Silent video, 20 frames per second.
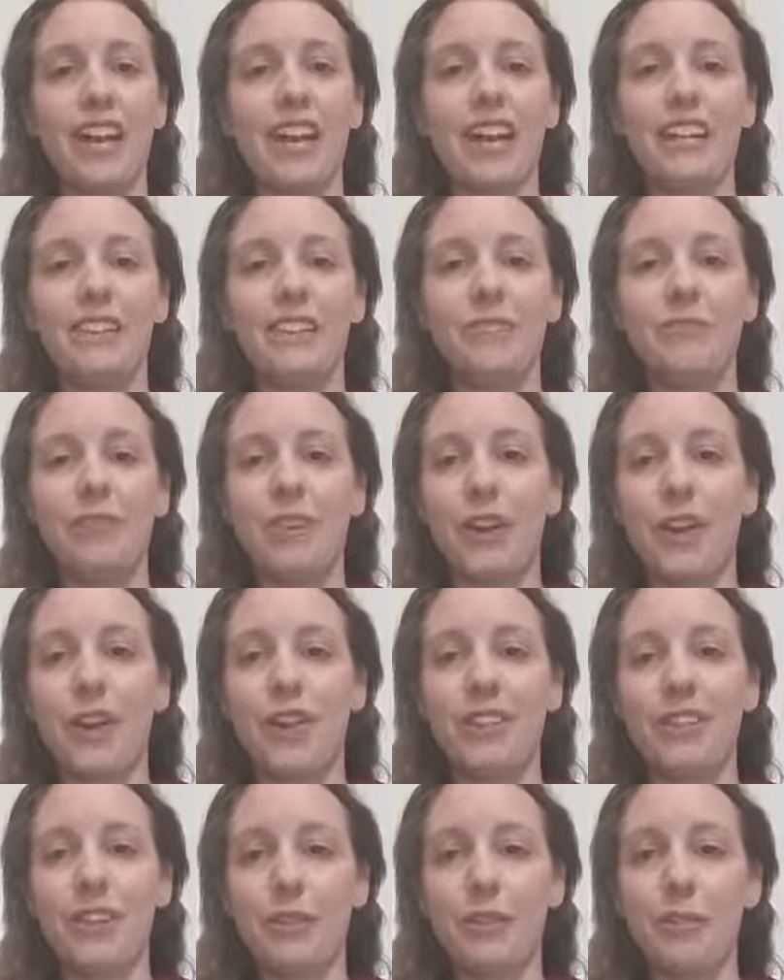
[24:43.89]
and we're
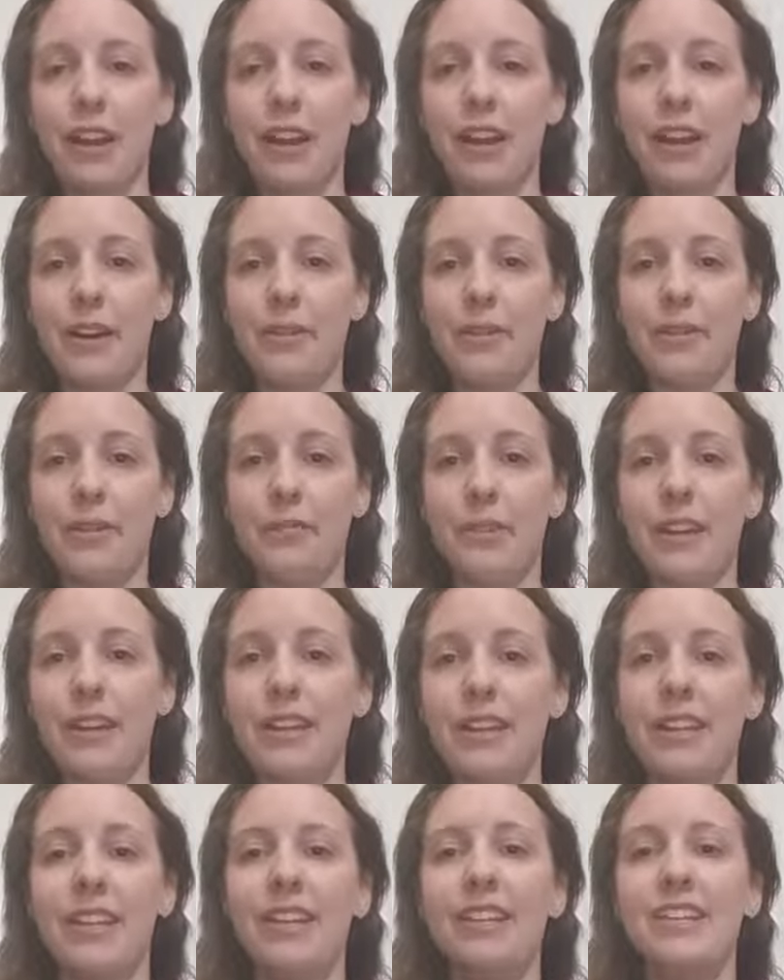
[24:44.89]
all in our power
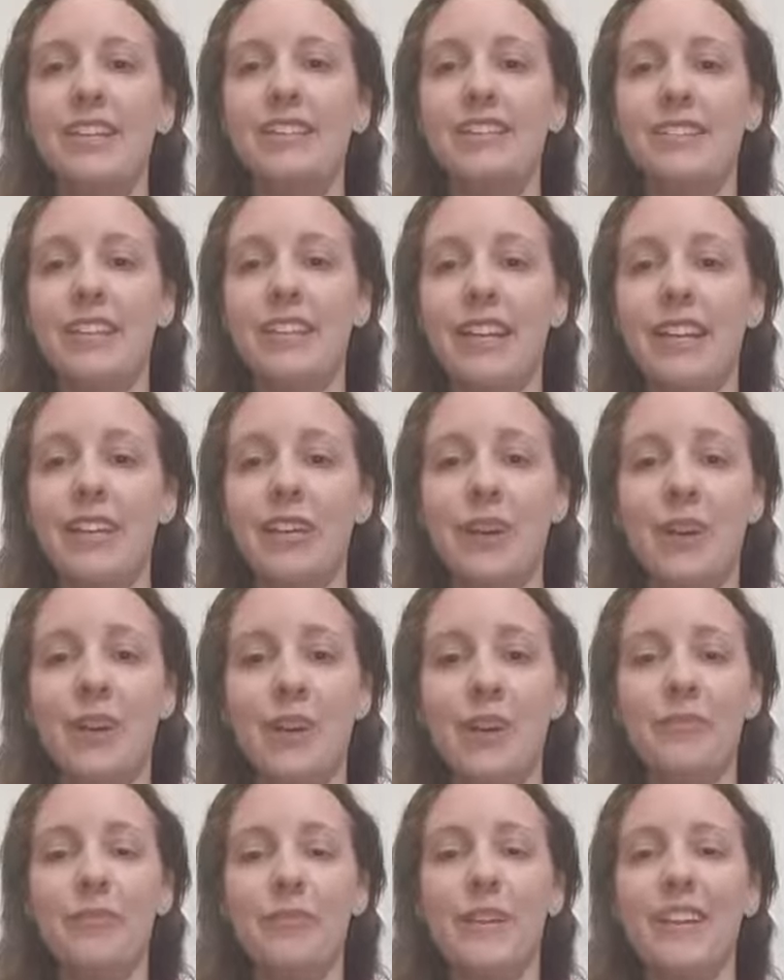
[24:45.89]
by staying
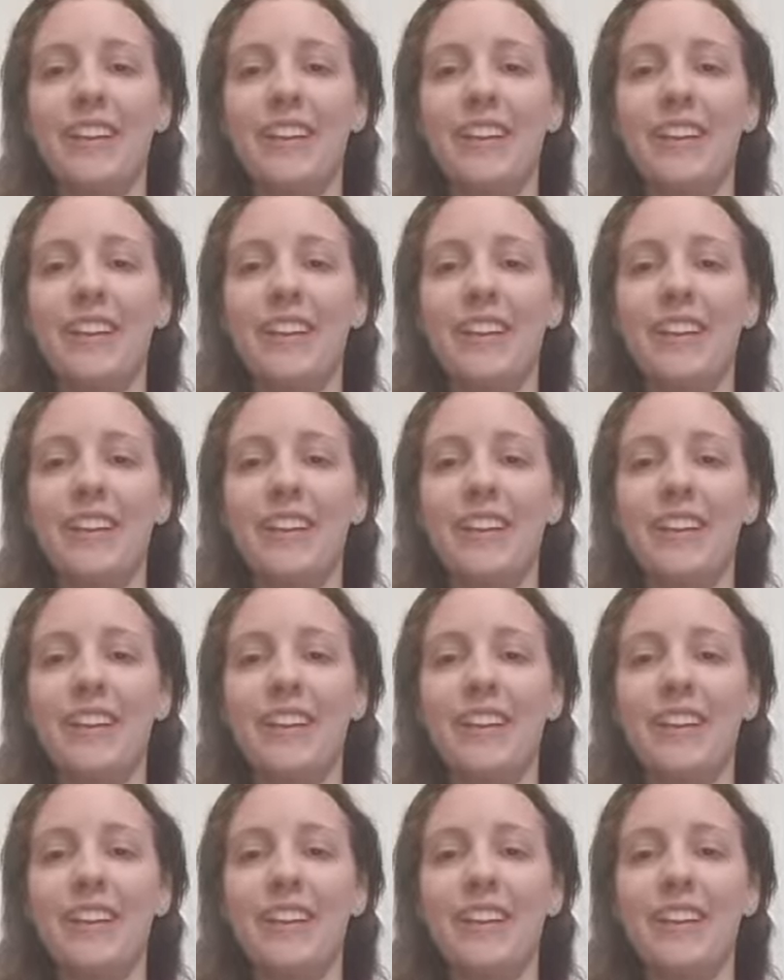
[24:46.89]
home.